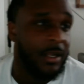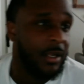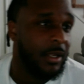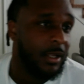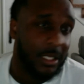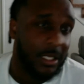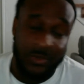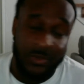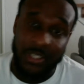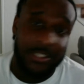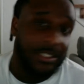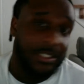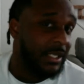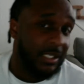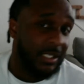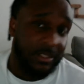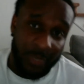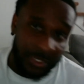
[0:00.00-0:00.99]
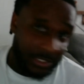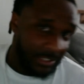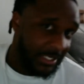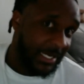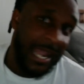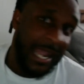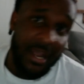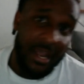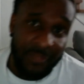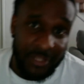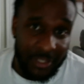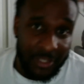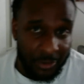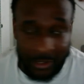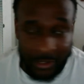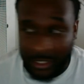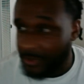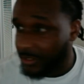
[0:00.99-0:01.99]
So I said these brothers can have the
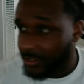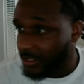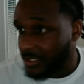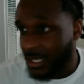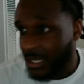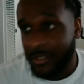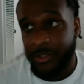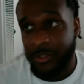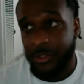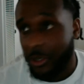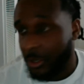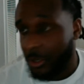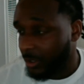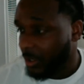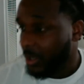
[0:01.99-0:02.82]
internet, this, that, and the third.